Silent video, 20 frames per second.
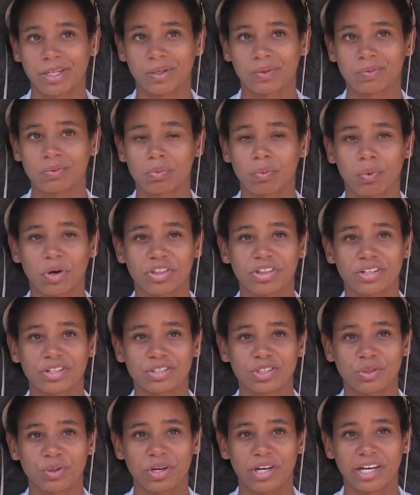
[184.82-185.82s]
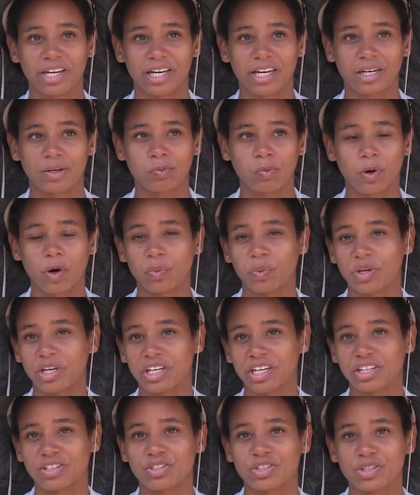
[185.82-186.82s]
and what they're doing, and what we
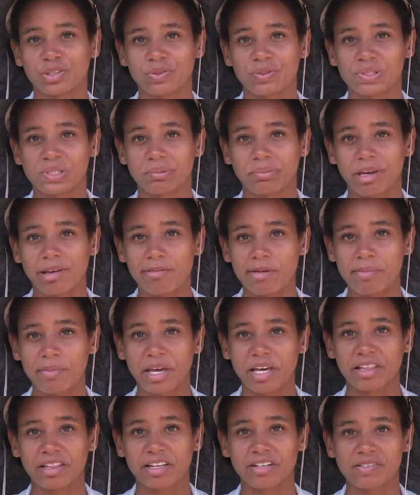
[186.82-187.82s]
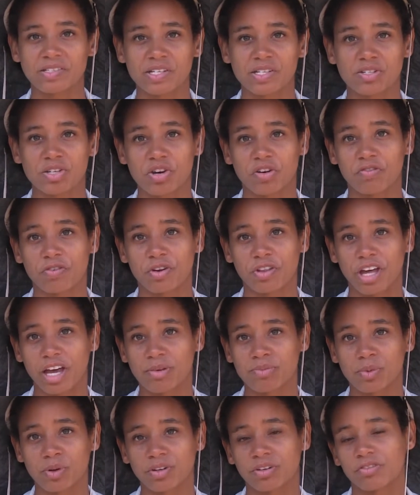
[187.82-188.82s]
can do to maybe make things easier for
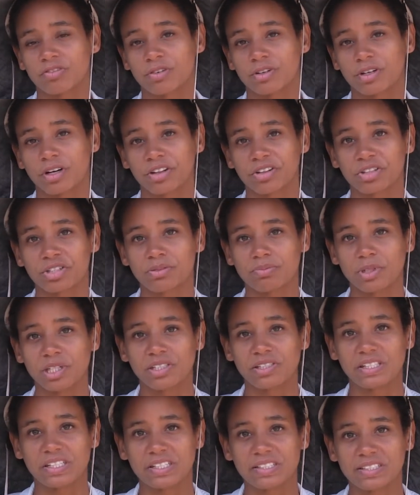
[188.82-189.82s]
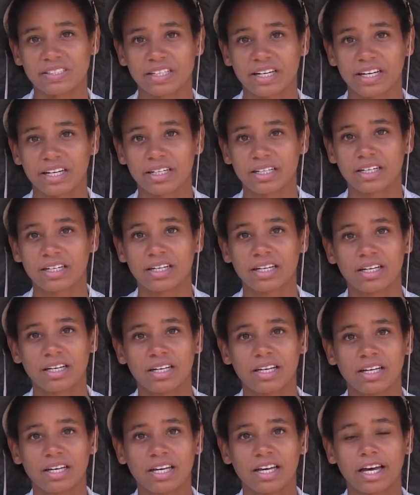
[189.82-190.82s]
them and for other species that
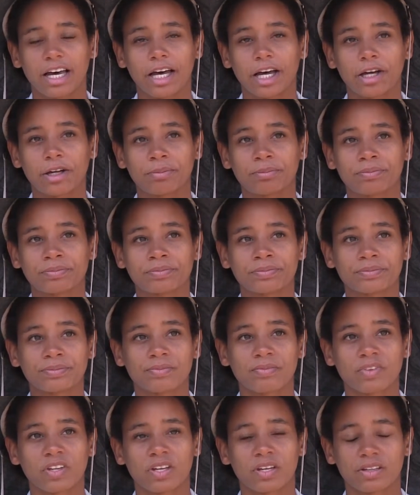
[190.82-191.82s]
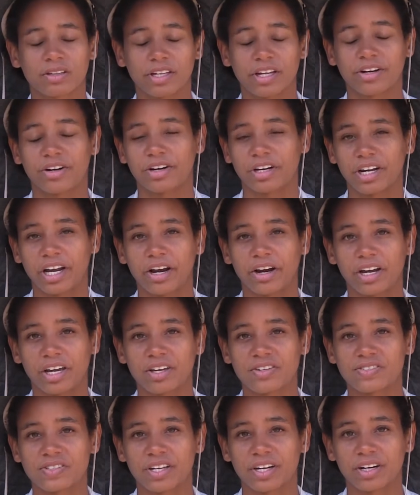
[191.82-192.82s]
um, that are in
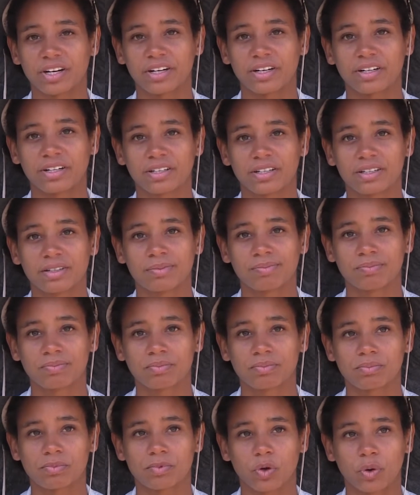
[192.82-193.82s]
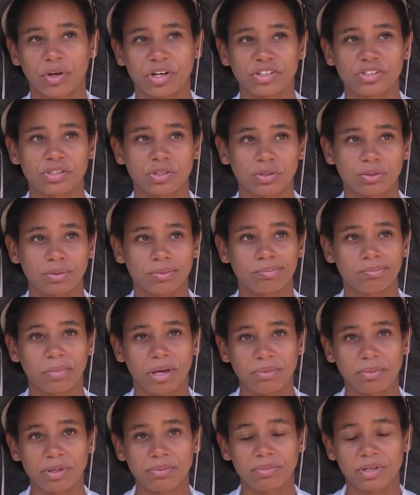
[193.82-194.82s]
areas that are going to
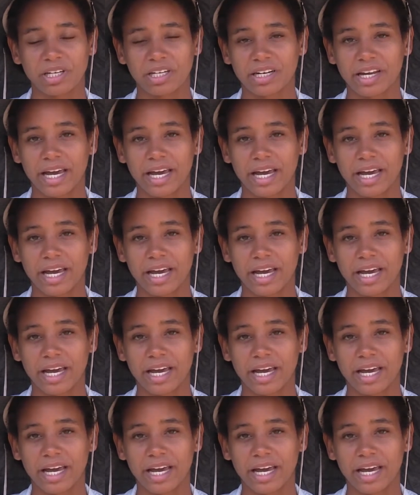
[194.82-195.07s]
maybe be